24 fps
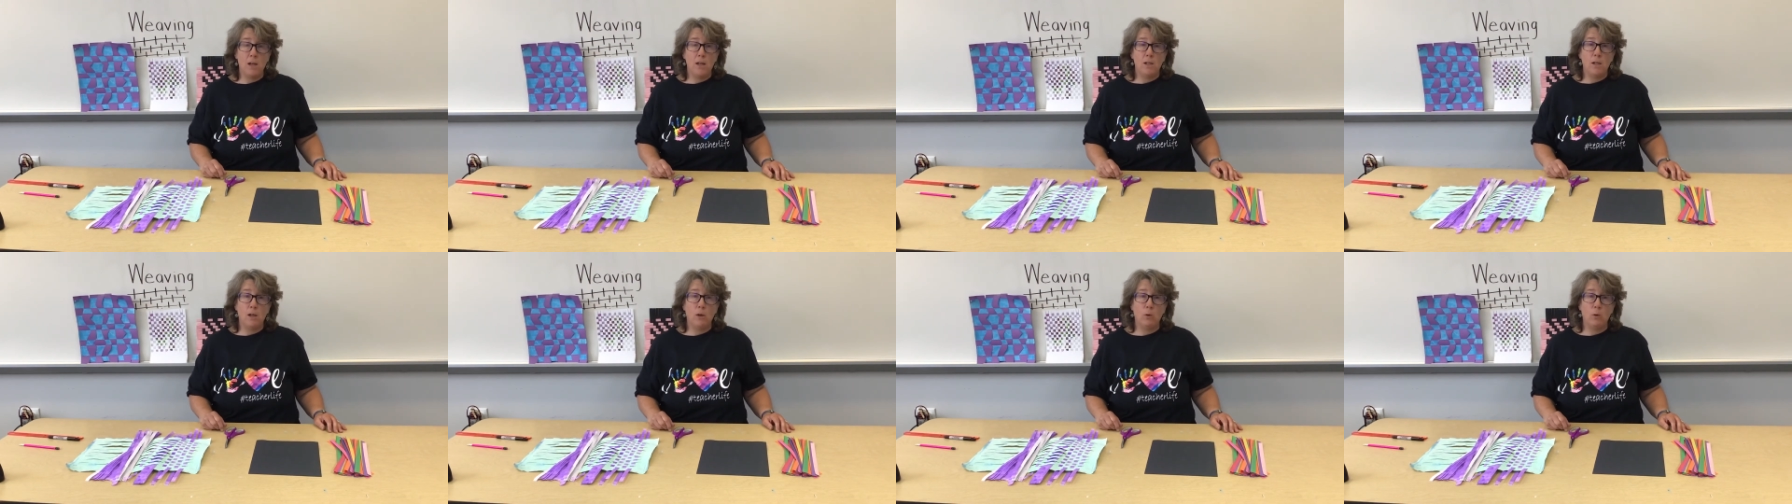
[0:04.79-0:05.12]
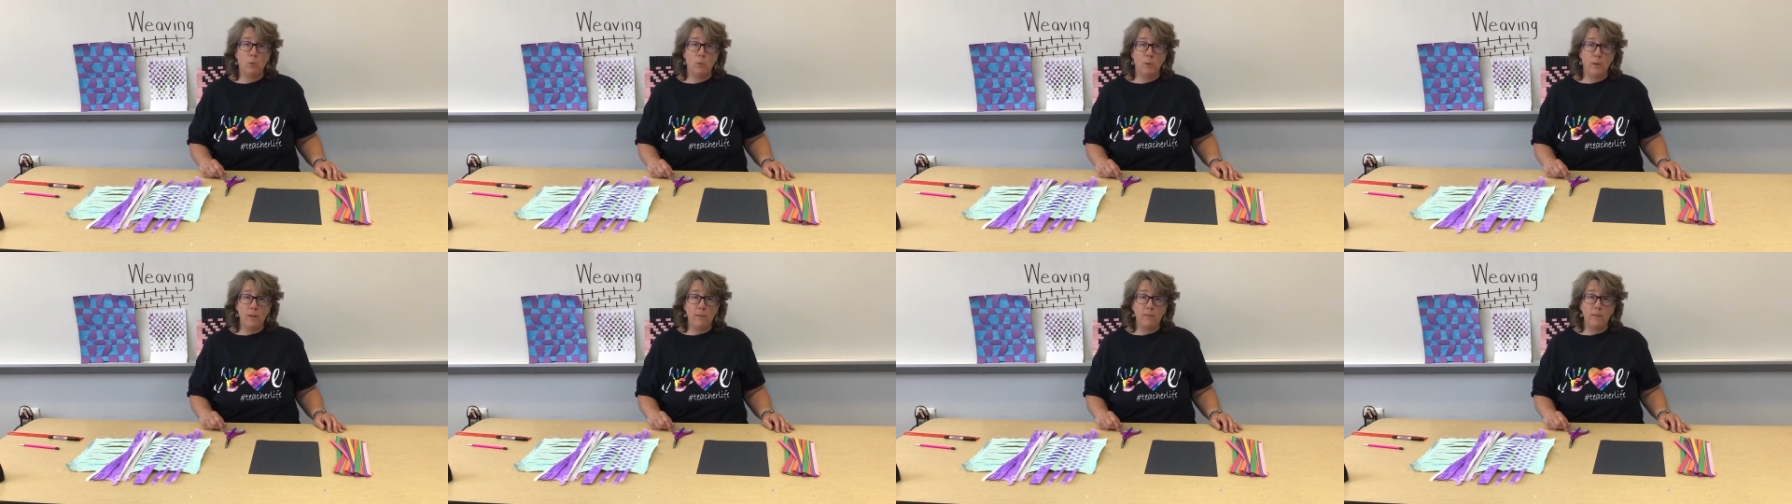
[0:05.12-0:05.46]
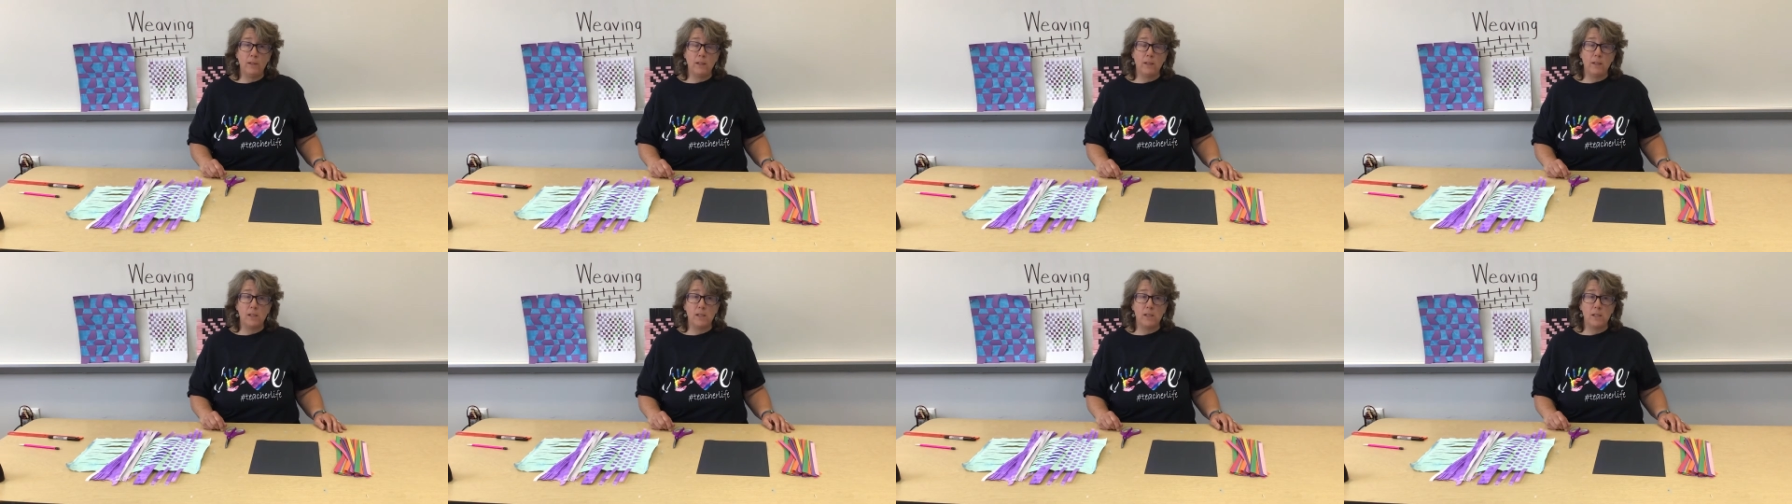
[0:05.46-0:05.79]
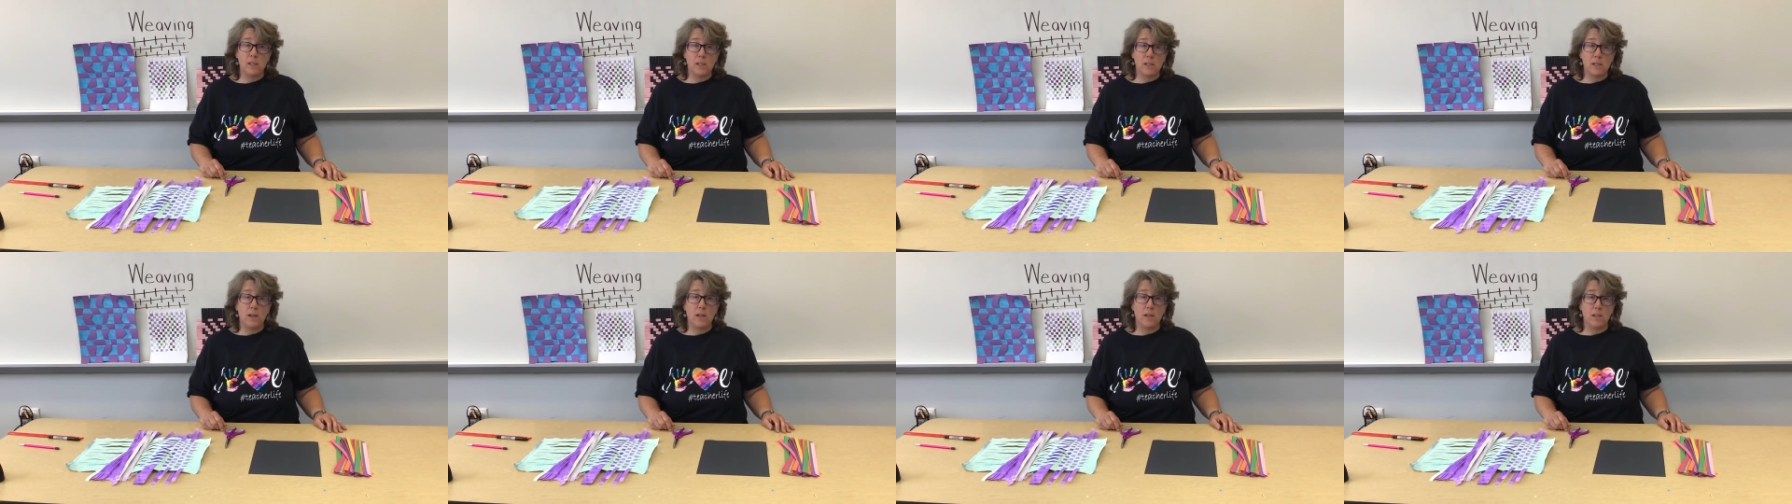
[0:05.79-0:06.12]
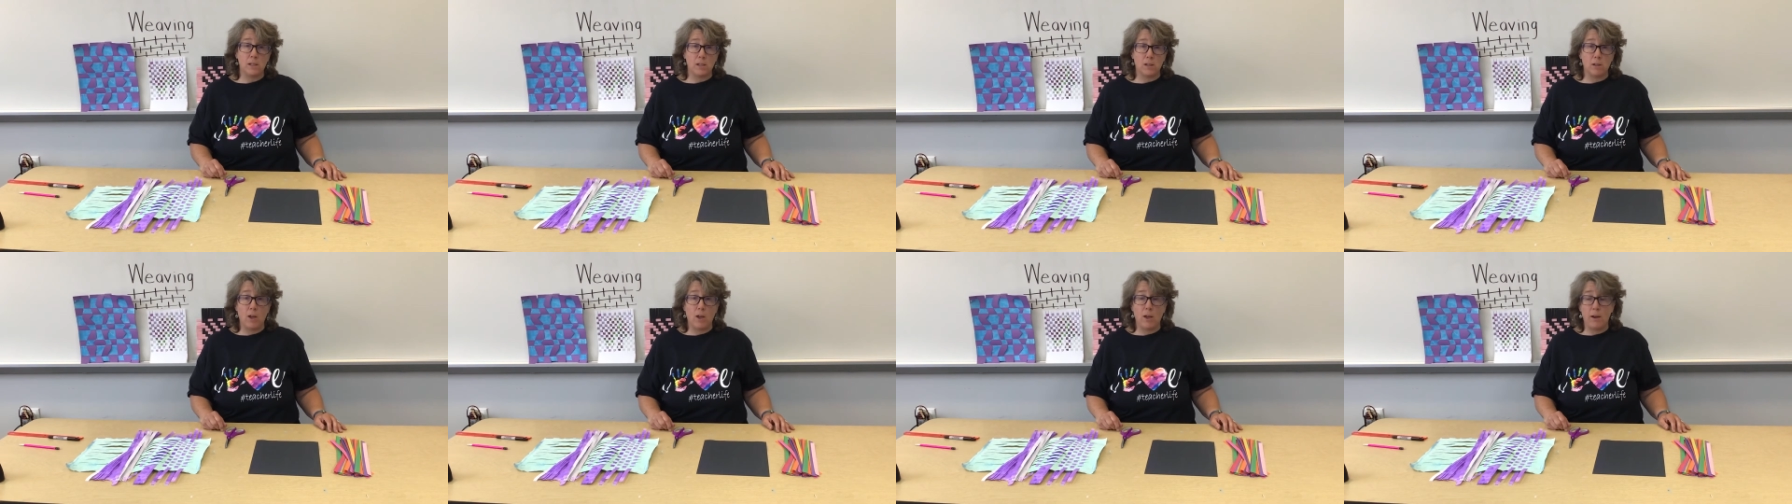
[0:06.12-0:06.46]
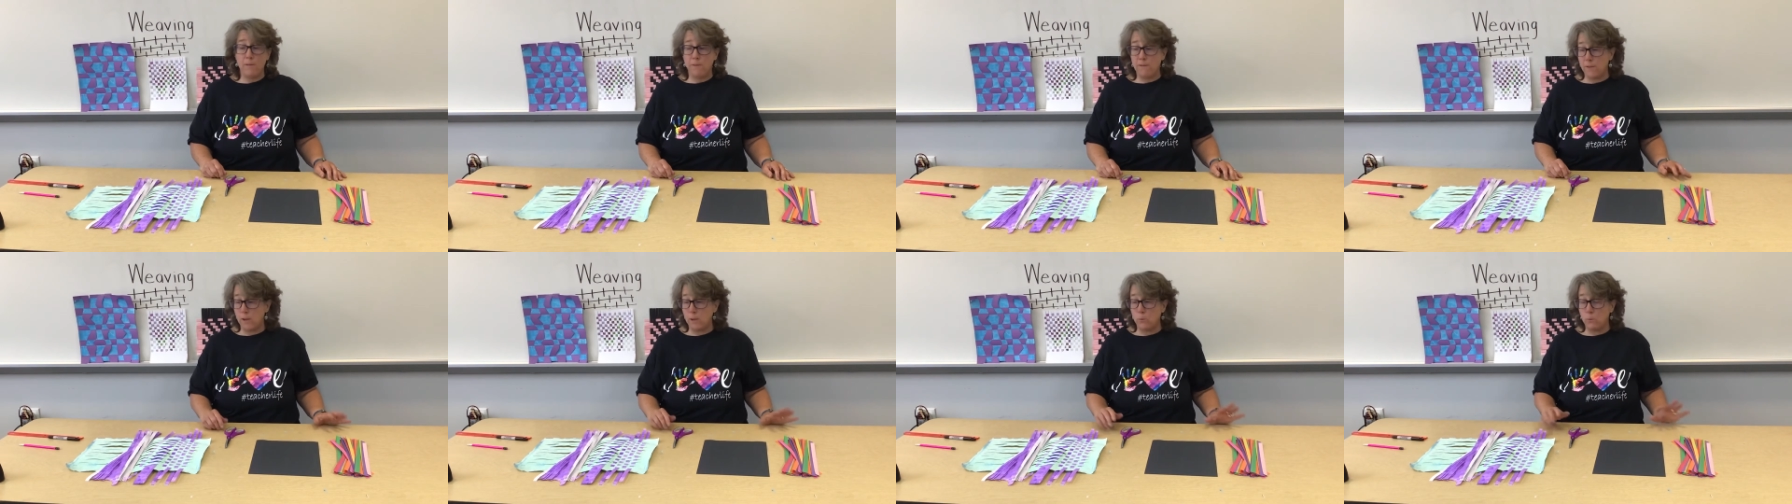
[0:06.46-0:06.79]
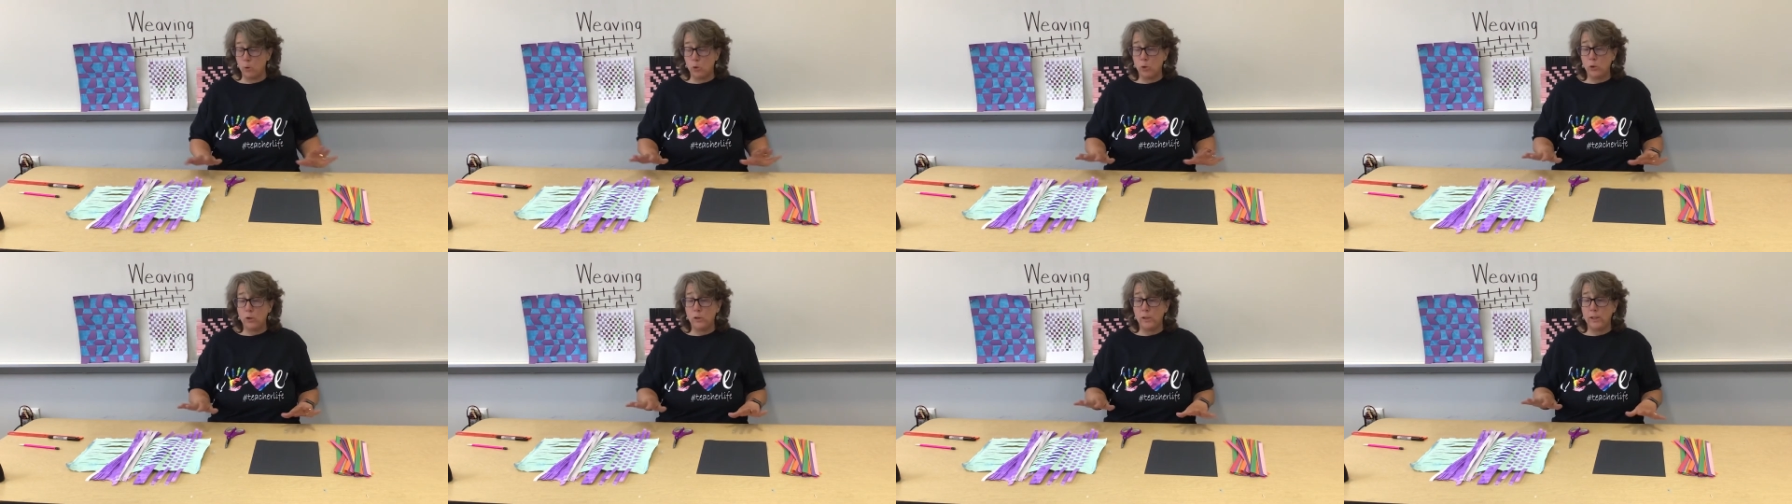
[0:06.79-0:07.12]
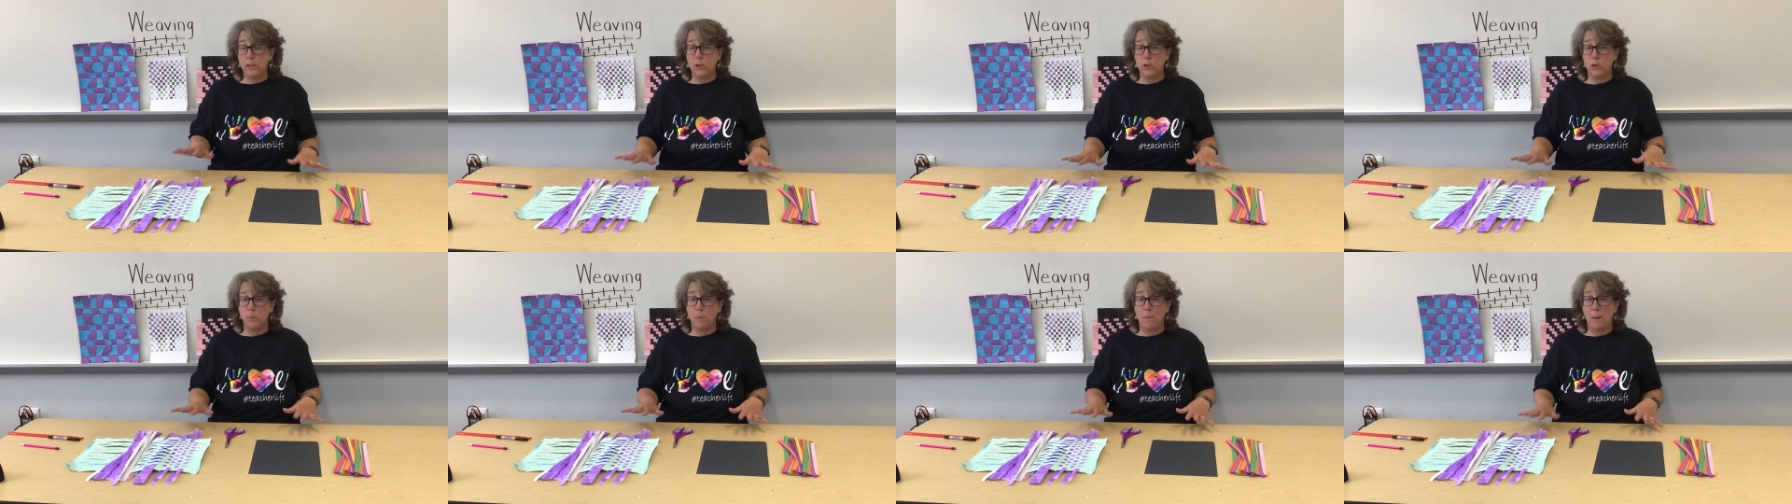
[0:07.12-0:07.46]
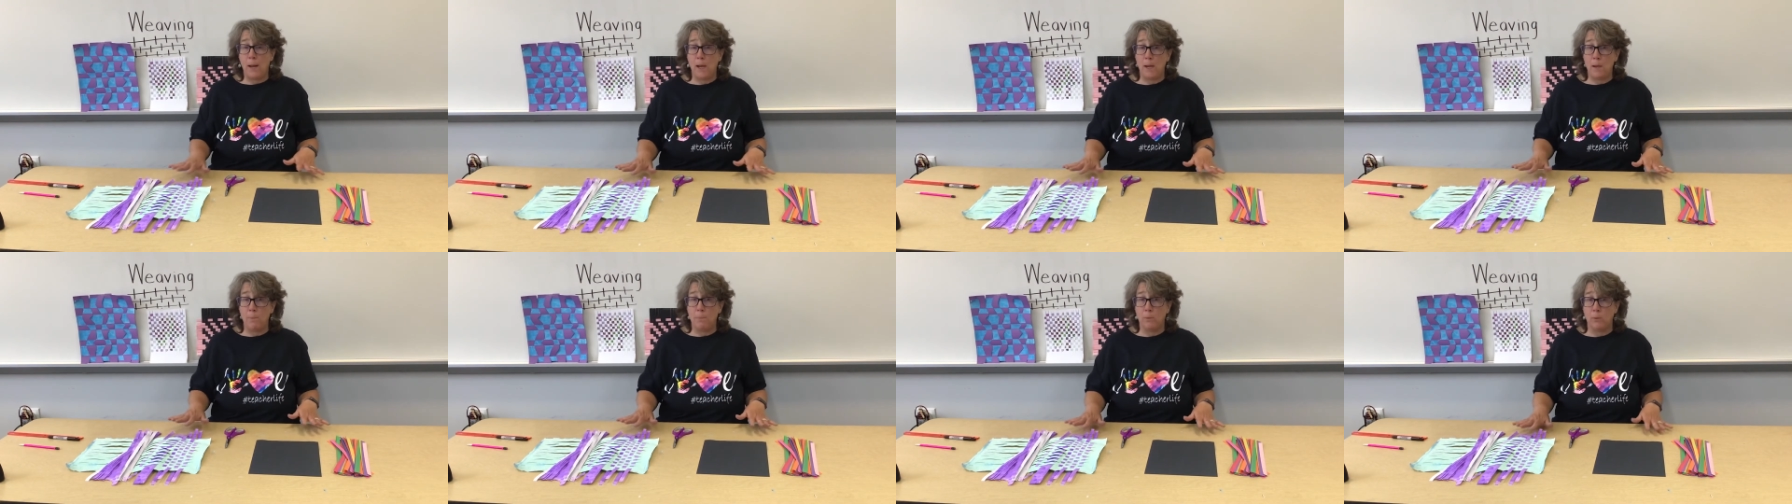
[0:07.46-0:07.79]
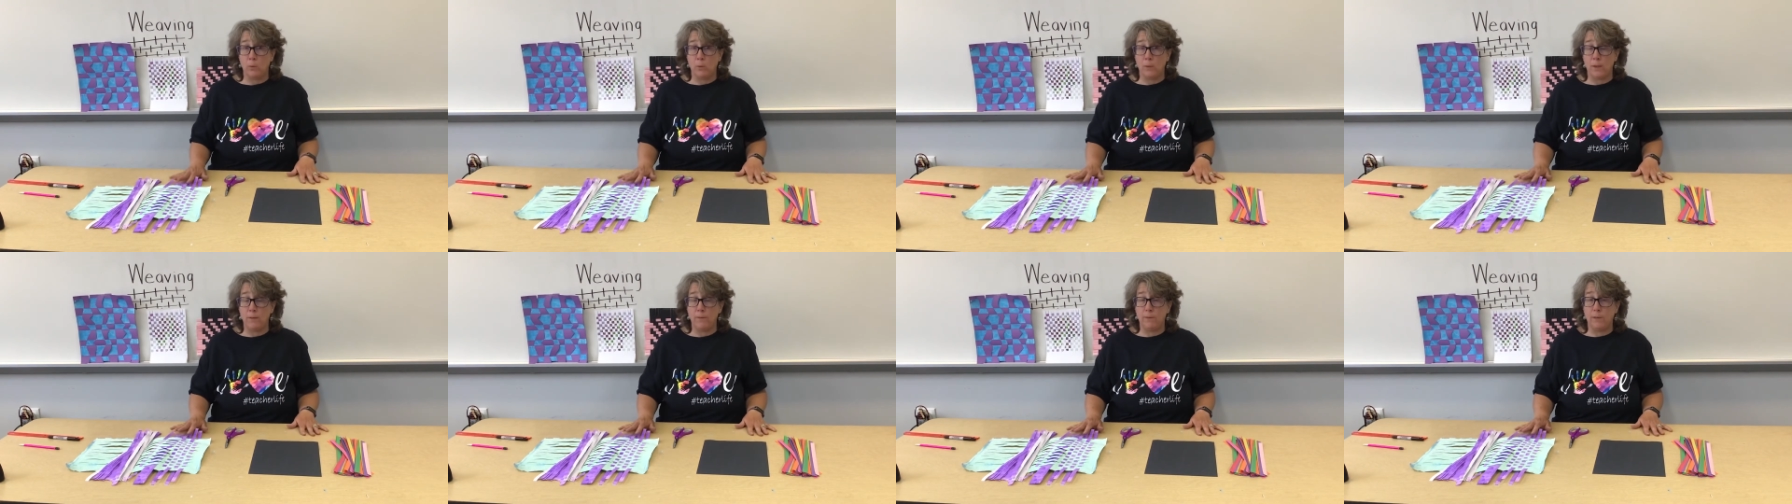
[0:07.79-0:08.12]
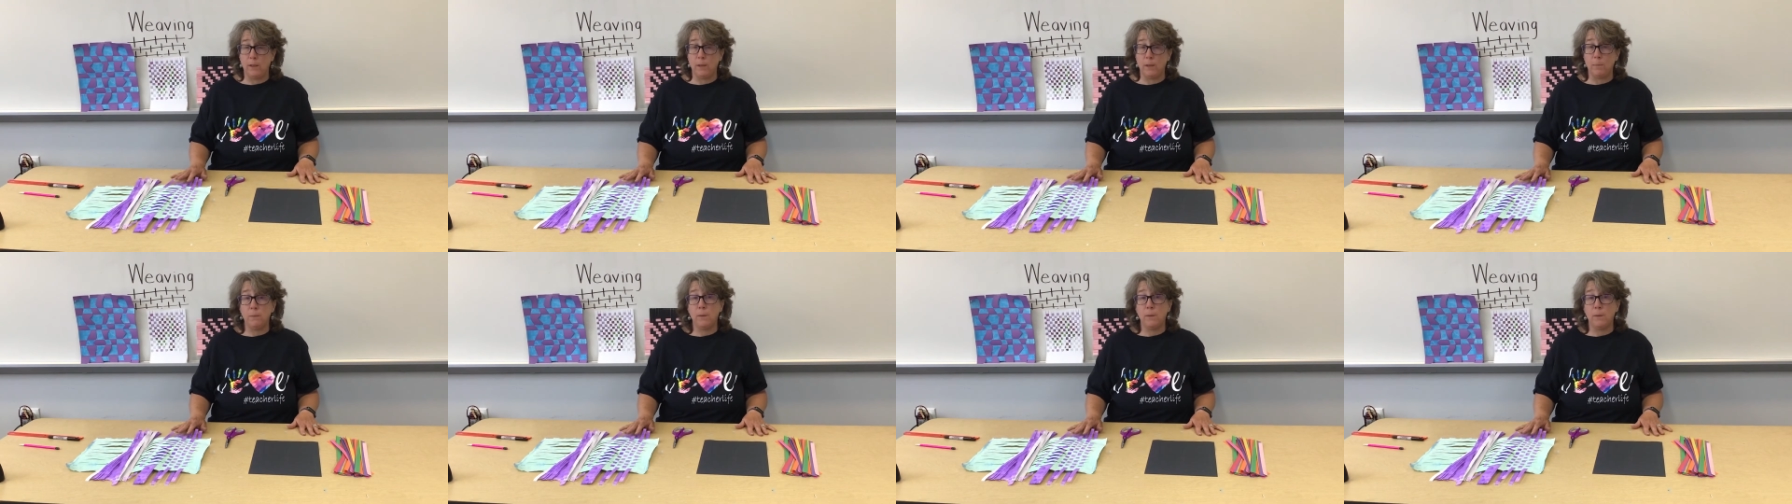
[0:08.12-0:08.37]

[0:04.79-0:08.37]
Now weaving is a lot of fun, and we're only going to do paper weaving,